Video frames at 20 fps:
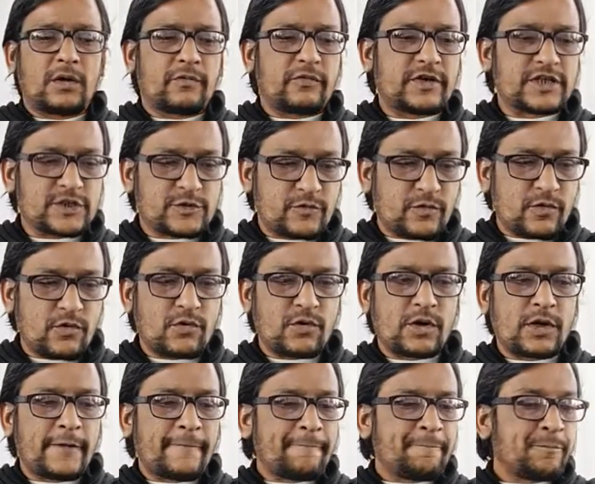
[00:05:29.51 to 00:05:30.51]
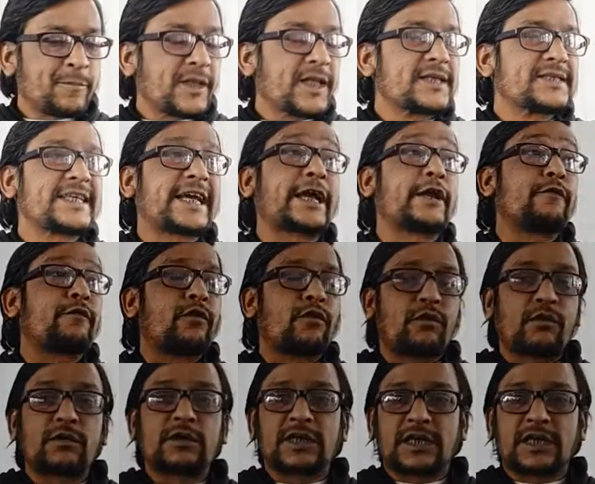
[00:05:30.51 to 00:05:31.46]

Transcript: first floor, second floor,